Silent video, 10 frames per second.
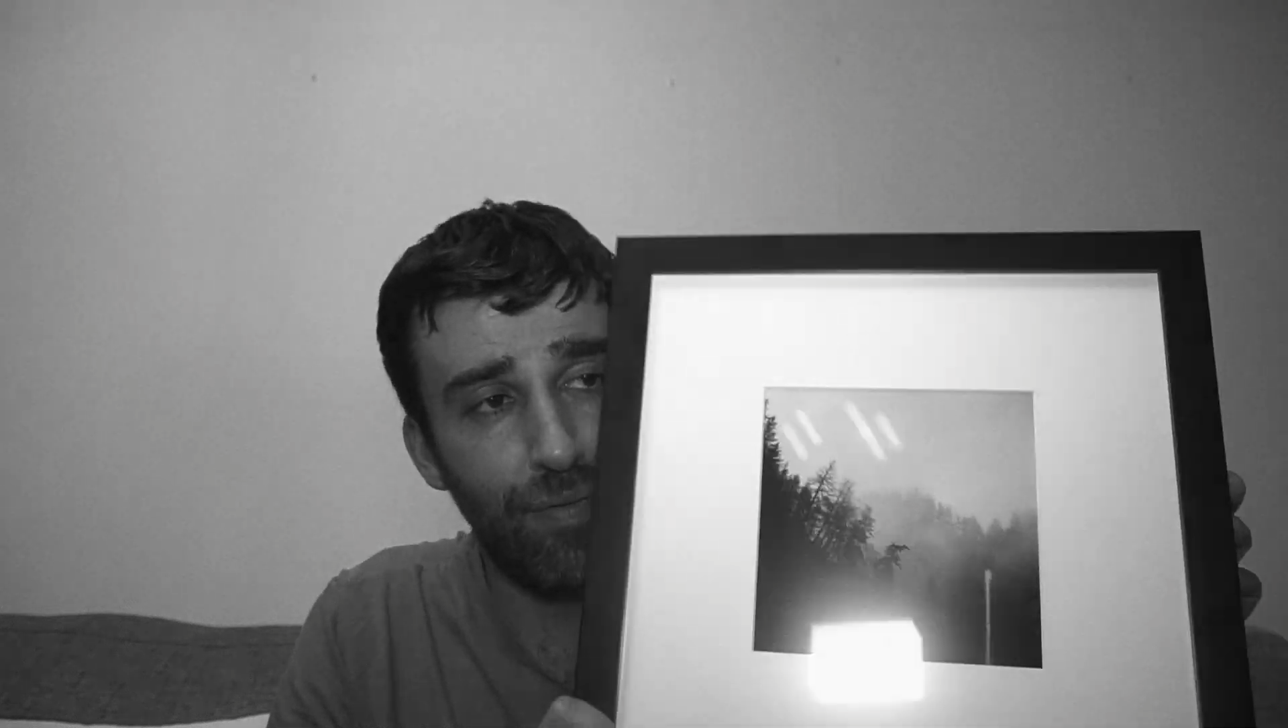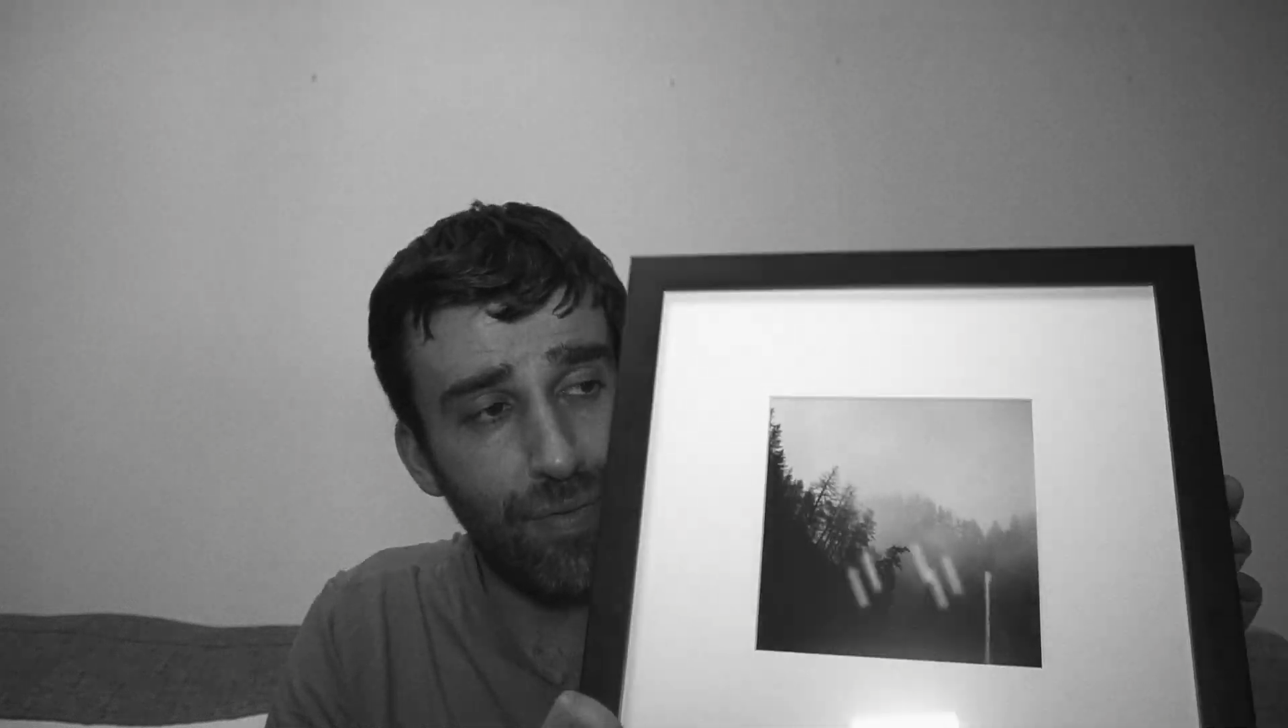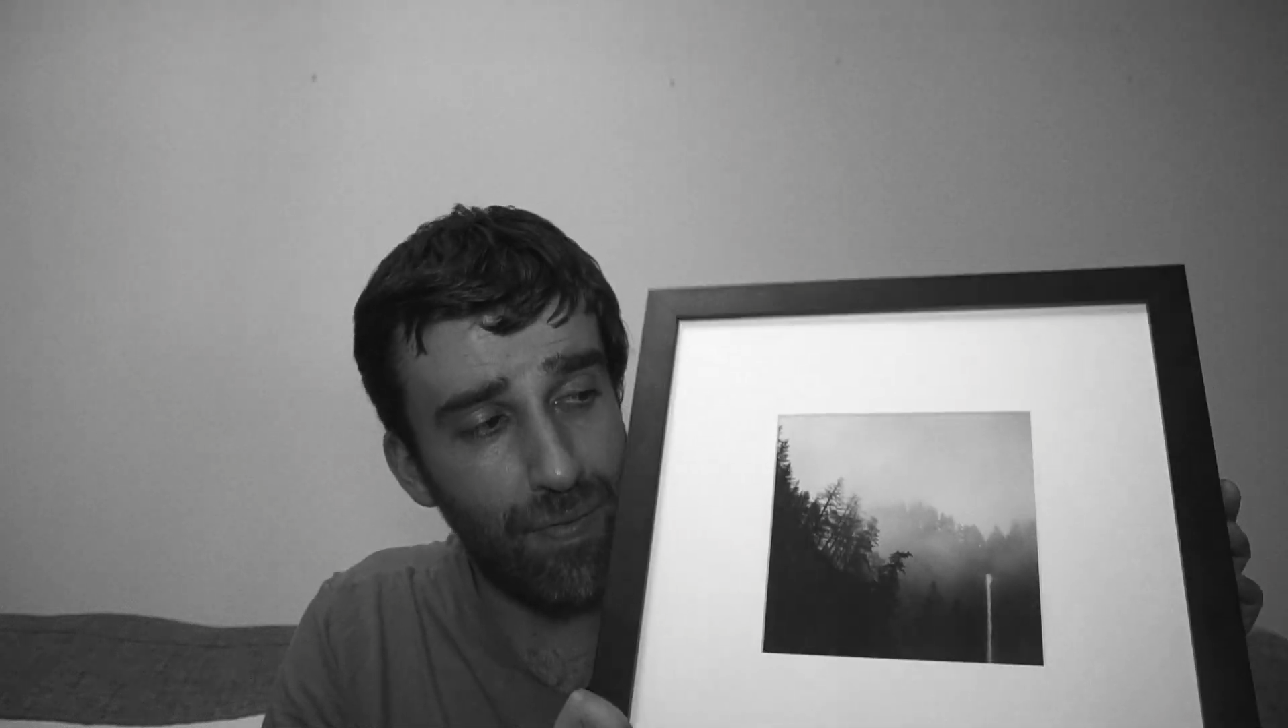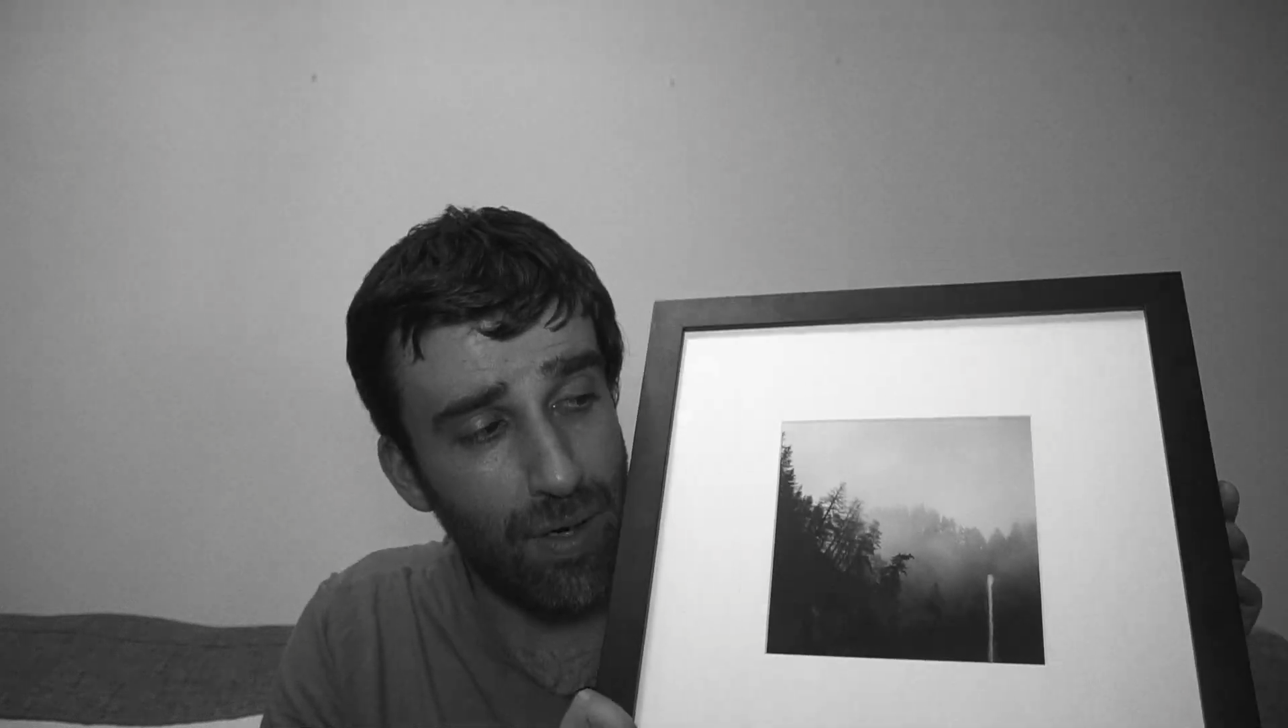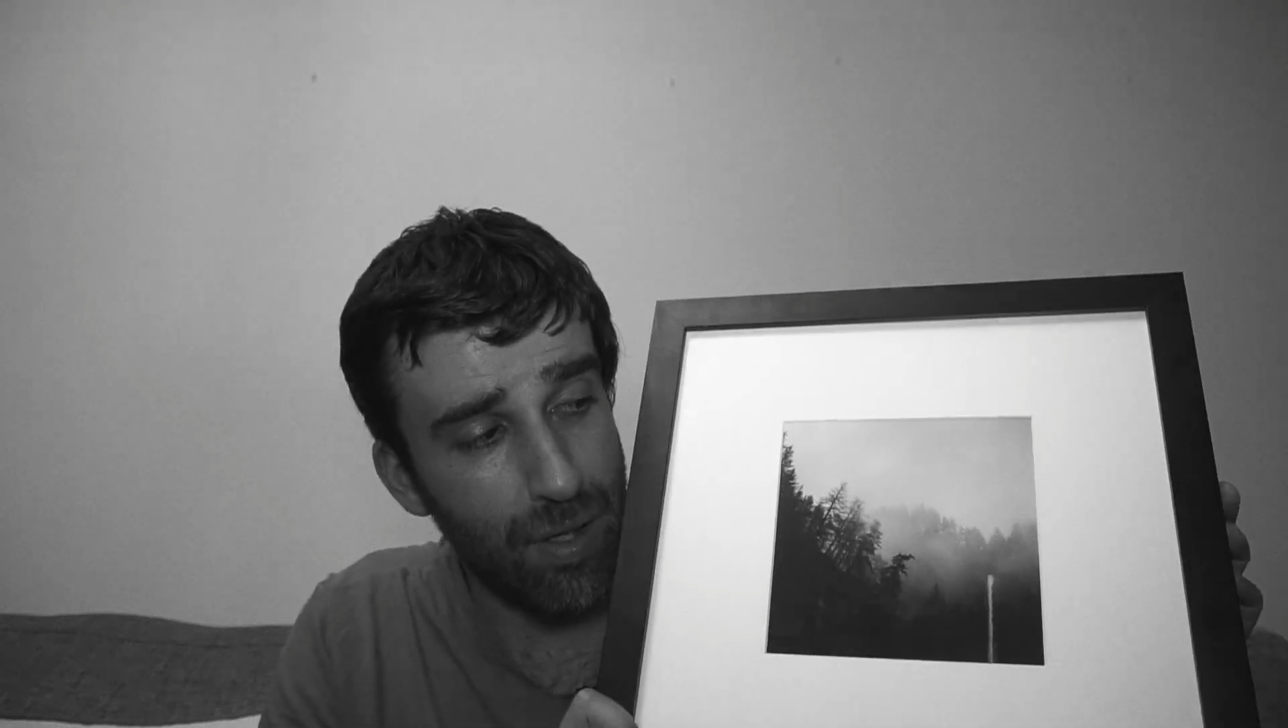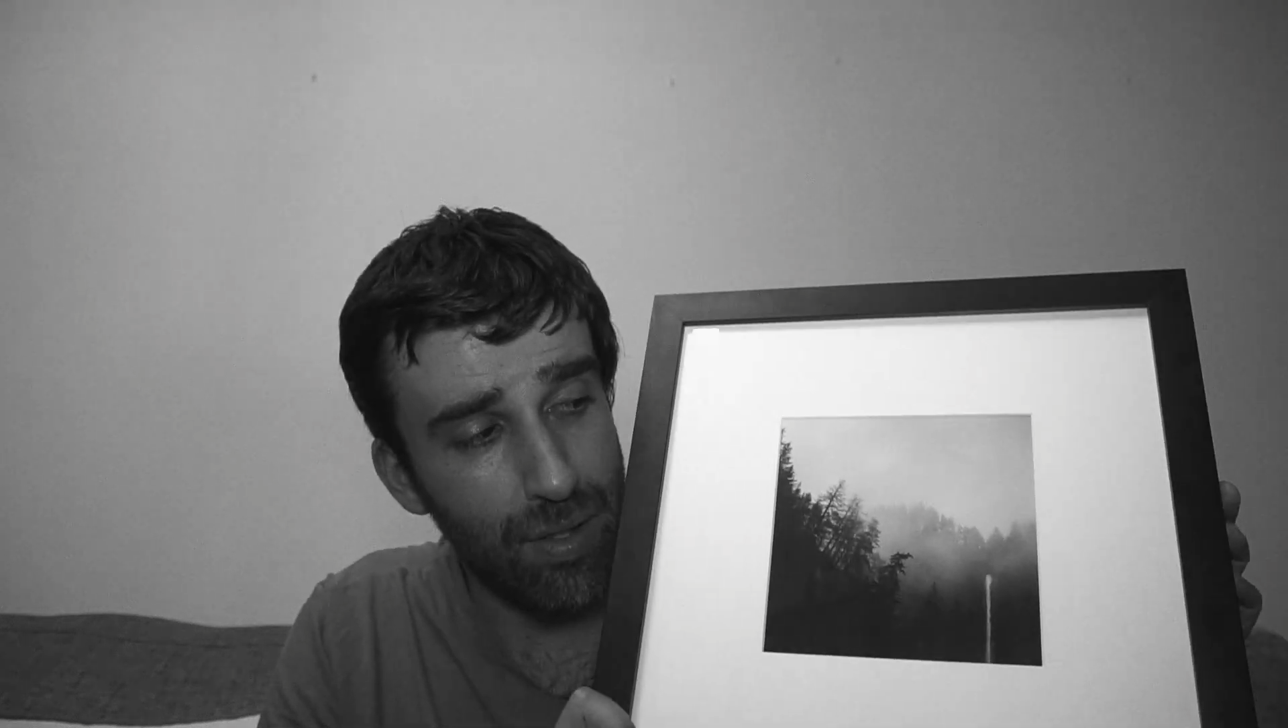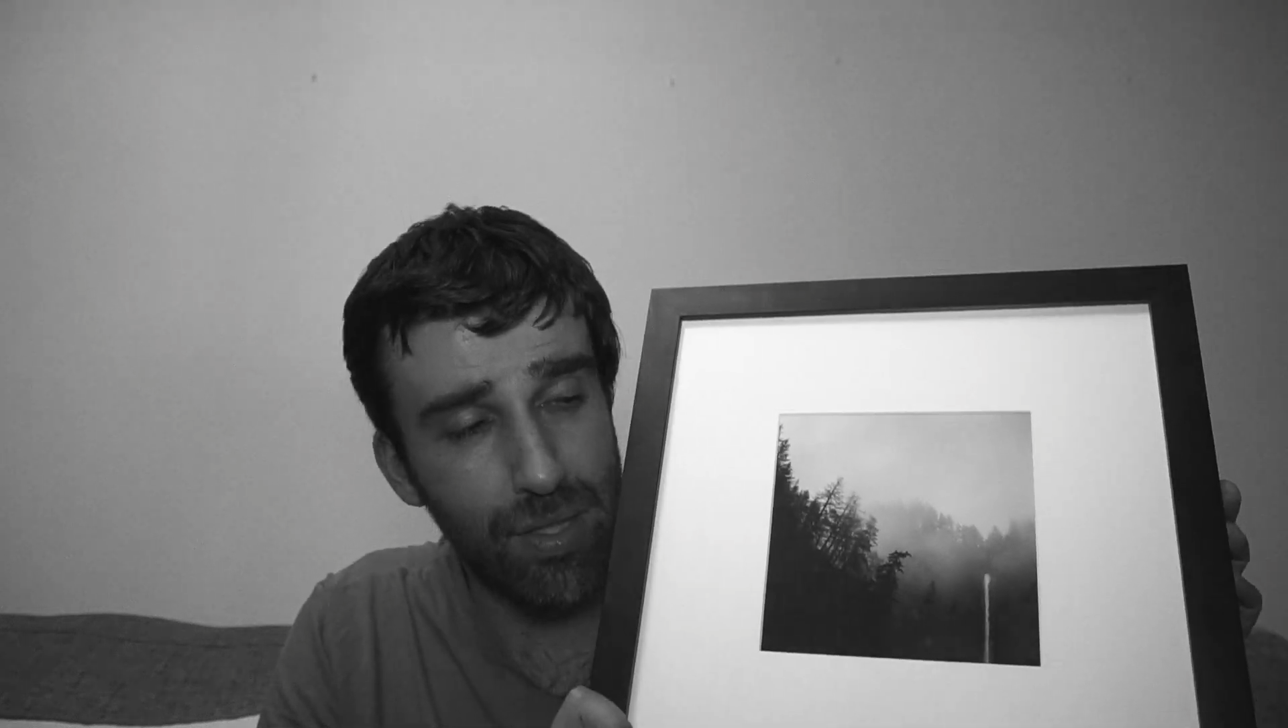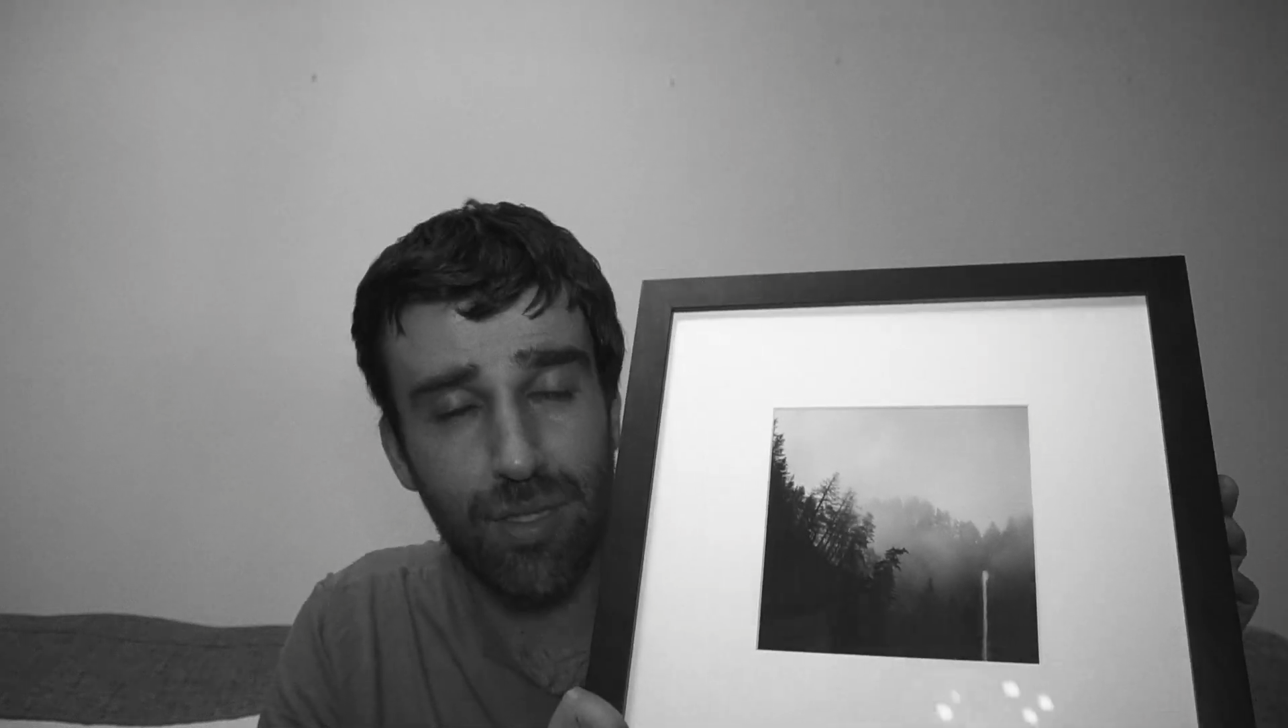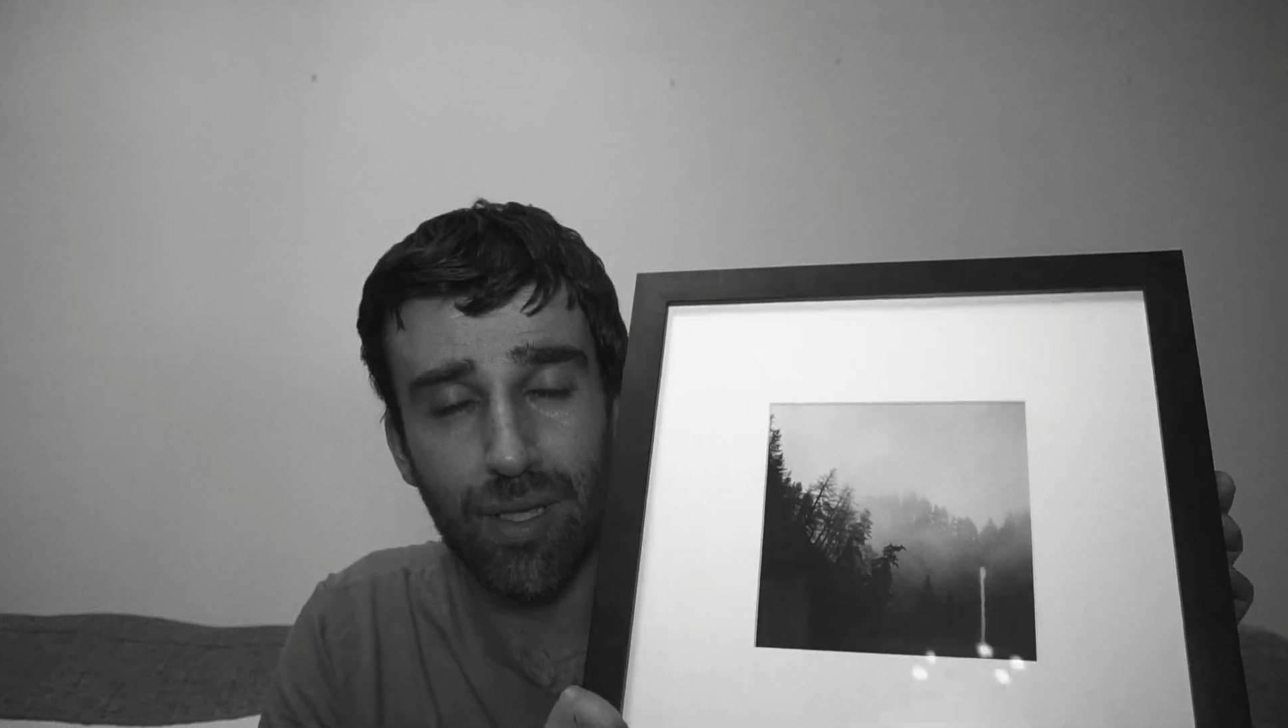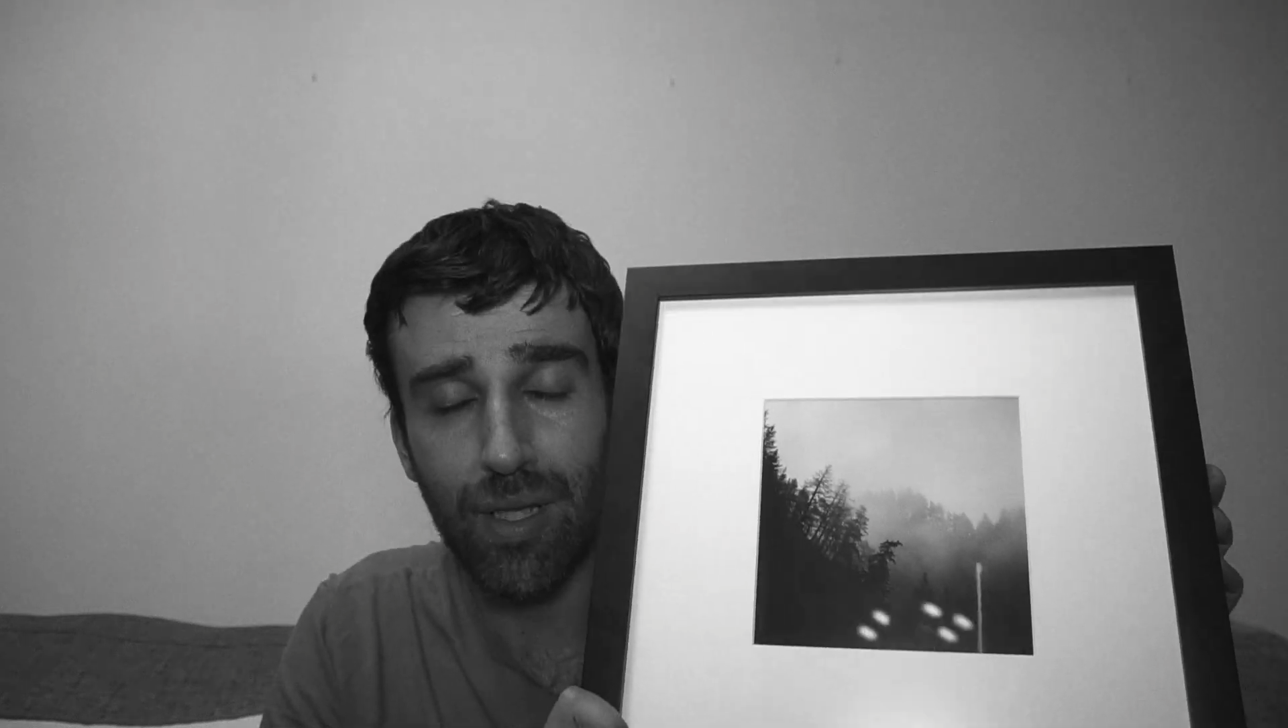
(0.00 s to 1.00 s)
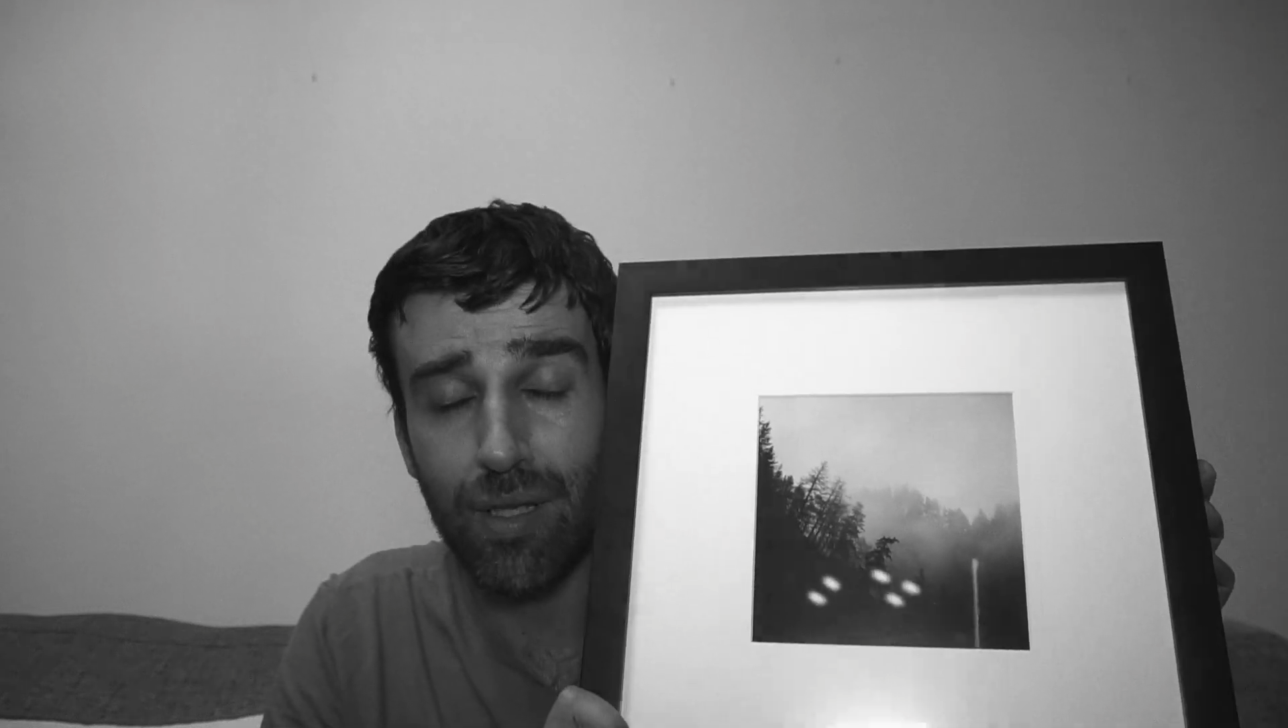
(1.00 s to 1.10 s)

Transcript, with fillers: of August.